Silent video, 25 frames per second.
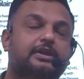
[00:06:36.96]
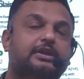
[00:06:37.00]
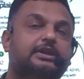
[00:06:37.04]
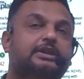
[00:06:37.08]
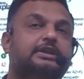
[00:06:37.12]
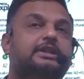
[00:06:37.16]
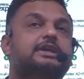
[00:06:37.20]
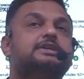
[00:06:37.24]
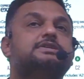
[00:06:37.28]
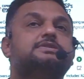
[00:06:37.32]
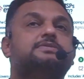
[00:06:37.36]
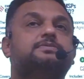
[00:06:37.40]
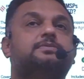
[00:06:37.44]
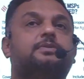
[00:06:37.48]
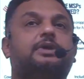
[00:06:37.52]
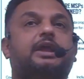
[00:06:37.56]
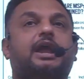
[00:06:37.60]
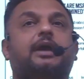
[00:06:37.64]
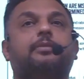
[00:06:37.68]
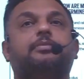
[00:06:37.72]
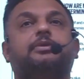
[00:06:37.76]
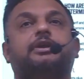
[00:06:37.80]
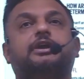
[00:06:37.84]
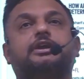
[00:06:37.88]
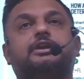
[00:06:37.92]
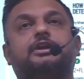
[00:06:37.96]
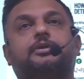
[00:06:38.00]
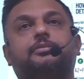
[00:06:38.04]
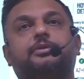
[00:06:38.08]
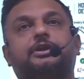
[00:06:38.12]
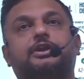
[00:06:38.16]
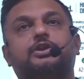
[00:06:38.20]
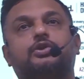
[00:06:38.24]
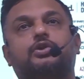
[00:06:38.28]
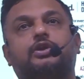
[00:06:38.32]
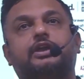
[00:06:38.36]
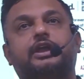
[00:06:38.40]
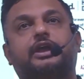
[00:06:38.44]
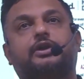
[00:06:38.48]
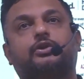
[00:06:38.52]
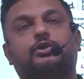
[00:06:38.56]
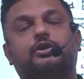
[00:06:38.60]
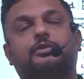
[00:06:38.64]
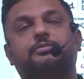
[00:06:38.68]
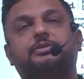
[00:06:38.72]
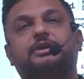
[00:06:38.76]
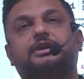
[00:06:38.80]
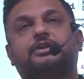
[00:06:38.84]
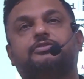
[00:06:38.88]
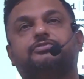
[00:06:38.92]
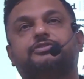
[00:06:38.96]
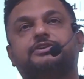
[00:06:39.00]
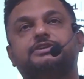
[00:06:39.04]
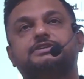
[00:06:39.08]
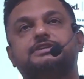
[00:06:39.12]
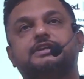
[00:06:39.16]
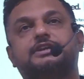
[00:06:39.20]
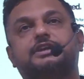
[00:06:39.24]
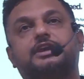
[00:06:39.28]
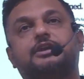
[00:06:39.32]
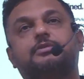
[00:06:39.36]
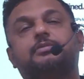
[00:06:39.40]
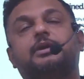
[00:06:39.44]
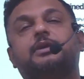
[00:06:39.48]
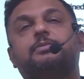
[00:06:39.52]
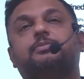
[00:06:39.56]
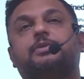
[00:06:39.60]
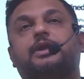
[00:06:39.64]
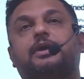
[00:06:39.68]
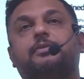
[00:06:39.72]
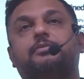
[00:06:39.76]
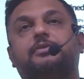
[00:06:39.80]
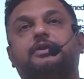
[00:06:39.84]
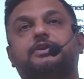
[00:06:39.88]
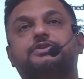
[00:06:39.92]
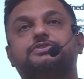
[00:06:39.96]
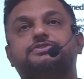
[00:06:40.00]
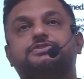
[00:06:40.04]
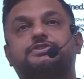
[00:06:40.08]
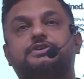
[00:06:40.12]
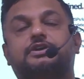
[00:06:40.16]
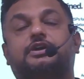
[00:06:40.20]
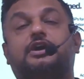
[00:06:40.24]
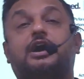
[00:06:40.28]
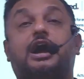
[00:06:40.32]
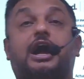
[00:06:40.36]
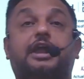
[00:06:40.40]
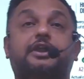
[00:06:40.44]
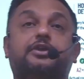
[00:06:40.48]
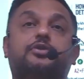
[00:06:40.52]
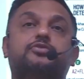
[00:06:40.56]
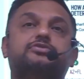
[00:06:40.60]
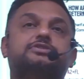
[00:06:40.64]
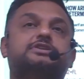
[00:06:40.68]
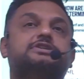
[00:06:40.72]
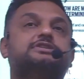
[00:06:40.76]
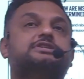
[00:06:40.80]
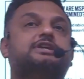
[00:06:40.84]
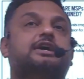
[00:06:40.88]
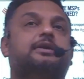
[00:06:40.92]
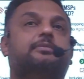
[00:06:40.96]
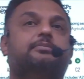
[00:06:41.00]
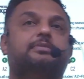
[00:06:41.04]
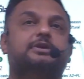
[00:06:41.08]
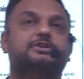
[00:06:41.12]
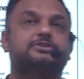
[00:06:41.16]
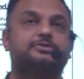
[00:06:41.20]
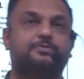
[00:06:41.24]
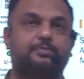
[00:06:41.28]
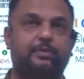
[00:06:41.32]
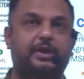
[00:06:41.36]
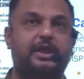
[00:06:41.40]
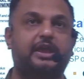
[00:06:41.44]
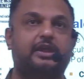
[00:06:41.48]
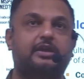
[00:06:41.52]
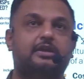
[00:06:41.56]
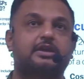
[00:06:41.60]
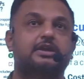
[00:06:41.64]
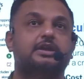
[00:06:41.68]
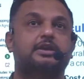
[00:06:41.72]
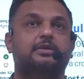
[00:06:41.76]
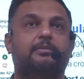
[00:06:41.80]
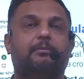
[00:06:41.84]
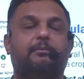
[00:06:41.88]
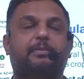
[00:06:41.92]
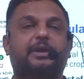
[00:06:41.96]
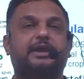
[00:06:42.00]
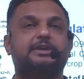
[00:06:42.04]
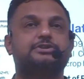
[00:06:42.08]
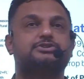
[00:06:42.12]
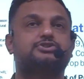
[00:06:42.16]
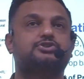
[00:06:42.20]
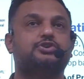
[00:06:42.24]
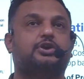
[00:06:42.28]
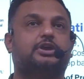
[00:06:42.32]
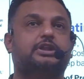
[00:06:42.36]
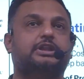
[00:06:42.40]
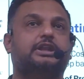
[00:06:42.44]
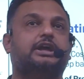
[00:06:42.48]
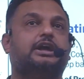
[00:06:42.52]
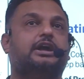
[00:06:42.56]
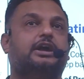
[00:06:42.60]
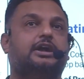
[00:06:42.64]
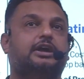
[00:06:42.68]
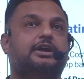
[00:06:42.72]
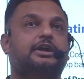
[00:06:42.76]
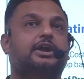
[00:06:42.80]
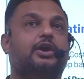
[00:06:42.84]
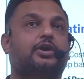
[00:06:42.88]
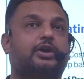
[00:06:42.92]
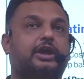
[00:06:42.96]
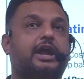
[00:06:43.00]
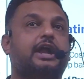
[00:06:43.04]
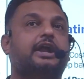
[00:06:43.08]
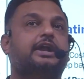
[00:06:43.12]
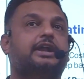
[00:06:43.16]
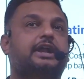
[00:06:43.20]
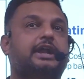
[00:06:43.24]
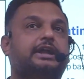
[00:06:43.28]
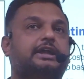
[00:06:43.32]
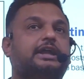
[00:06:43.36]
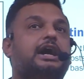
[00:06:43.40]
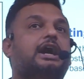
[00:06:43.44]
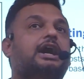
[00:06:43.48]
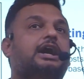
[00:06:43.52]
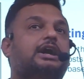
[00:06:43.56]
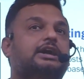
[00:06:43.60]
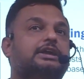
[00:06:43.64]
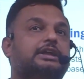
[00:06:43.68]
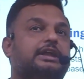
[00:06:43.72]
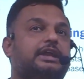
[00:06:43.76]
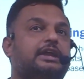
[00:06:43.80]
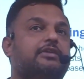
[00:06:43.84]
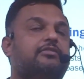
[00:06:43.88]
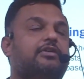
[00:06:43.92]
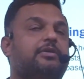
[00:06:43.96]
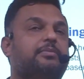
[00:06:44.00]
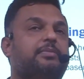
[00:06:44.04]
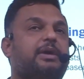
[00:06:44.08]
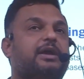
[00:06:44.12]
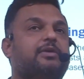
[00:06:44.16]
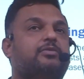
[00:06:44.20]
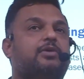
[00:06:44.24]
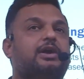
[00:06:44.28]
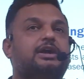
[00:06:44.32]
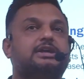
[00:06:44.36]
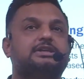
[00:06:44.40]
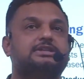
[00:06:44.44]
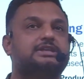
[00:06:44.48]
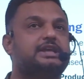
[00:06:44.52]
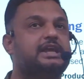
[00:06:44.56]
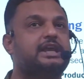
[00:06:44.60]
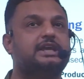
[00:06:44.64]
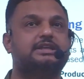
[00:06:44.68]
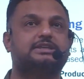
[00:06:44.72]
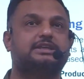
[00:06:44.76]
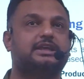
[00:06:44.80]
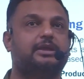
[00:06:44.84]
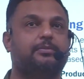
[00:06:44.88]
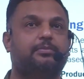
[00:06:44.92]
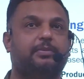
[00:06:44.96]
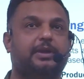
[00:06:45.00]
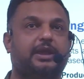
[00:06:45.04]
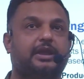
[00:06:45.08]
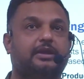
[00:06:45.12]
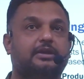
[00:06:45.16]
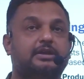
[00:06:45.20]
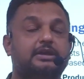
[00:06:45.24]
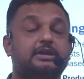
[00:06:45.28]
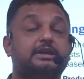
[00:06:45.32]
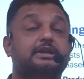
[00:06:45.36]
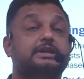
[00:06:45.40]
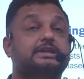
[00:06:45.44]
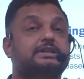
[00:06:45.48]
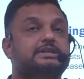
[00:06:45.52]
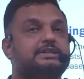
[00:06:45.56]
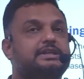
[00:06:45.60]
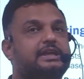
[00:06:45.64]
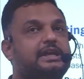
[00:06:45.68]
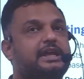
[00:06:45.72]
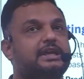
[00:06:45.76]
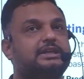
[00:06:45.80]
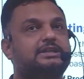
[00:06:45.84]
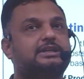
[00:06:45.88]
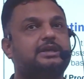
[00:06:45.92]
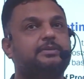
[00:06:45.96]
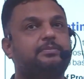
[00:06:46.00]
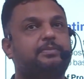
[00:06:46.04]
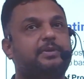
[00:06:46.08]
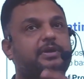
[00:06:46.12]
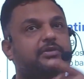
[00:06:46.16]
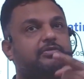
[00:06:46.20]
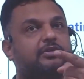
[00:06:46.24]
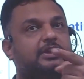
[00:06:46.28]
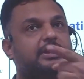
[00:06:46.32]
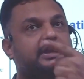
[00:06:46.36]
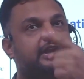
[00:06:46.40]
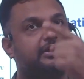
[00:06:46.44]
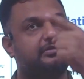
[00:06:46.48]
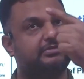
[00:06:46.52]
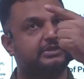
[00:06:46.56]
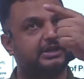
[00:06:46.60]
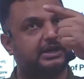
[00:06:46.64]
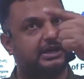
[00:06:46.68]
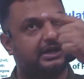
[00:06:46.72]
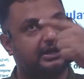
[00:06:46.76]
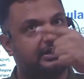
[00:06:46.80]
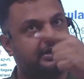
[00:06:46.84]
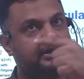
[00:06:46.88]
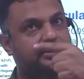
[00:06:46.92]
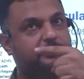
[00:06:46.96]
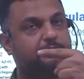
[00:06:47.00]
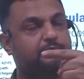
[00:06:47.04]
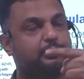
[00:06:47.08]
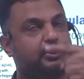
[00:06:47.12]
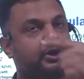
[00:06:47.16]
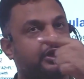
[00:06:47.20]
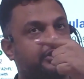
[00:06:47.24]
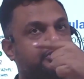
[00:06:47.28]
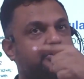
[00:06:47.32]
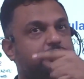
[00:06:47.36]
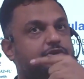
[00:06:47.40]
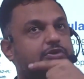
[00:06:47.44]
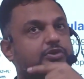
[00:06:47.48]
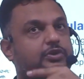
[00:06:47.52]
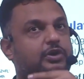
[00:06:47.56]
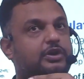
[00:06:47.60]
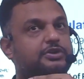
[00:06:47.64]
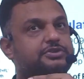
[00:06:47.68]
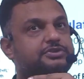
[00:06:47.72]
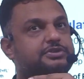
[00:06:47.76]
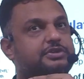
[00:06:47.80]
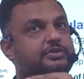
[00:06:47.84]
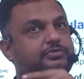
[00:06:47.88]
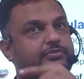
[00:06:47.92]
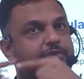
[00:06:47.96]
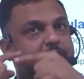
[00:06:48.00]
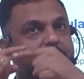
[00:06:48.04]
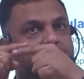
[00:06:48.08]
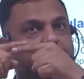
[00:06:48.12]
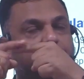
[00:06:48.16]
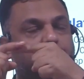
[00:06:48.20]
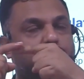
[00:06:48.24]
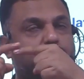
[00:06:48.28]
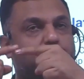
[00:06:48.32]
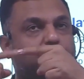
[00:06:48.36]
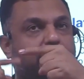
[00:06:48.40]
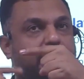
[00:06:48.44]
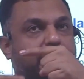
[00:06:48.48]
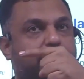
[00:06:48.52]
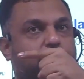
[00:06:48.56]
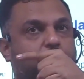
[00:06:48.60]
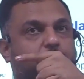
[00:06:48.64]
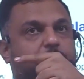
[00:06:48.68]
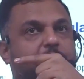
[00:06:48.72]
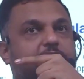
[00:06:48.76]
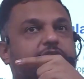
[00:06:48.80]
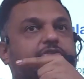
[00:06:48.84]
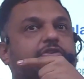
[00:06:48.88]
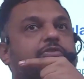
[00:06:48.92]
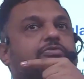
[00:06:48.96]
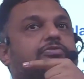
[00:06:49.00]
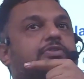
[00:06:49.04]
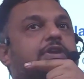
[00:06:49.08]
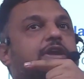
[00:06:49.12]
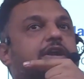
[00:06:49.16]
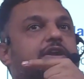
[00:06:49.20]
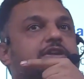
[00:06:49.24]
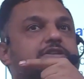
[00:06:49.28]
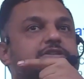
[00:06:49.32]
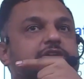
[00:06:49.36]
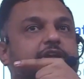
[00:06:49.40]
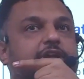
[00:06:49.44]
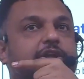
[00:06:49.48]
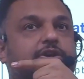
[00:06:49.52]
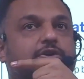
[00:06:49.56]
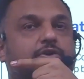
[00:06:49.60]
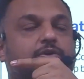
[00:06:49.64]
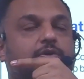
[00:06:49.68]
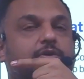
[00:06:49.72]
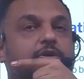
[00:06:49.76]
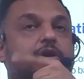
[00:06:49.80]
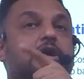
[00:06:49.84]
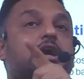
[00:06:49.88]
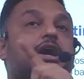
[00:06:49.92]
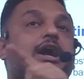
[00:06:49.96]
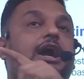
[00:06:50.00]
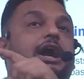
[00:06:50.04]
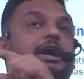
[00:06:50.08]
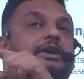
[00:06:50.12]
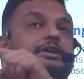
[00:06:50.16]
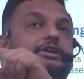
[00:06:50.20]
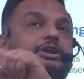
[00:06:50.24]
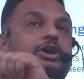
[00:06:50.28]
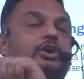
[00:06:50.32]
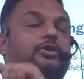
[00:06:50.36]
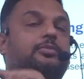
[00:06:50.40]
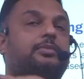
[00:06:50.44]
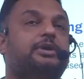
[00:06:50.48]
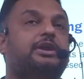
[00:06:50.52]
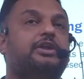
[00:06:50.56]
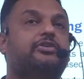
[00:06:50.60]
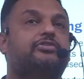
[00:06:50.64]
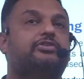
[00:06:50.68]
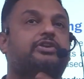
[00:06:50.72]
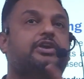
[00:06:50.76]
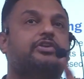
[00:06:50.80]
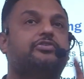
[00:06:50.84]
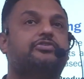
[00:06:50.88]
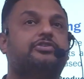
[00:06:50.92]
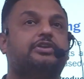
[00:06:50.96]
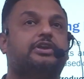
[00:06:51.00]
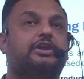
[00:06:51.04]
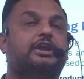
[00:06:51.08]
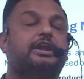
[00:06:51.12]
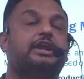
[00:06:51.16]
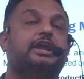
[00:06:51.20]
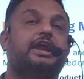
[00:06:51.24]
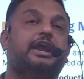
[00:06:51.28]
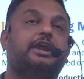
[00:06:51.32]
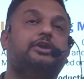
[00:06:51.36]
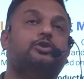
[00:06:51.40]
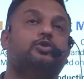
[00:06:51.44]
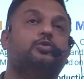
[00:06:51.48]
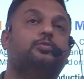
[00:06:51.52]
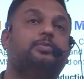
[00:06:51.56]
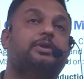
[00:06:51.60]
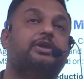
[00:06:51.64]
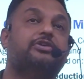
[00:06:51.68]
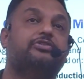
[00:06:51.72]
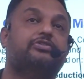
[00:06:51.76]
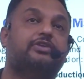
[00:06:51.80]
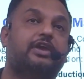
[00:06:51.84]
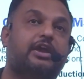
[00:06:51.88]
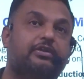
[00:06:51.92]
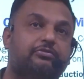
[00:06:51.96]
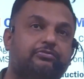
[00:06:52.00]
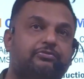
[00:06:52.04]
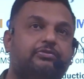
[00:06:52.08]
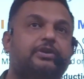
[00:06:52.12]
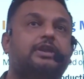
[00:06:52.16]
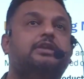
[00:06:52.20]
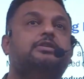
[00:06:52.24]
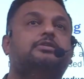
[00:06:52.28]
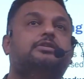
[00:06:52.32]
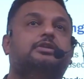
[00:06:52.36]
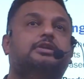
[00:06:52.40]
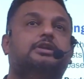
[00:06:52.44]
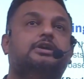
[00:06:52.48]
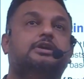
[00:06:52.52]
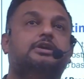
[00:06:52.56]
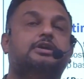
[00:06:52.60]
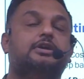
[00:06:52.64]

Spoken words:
This Cabinet Committee on Economic Affairs headed by Prime Minister announces the MSP based on the data given by what? CACP. CACP will give the production cost of A2, A2 plus FL and C2, and government is considering A2 plus FL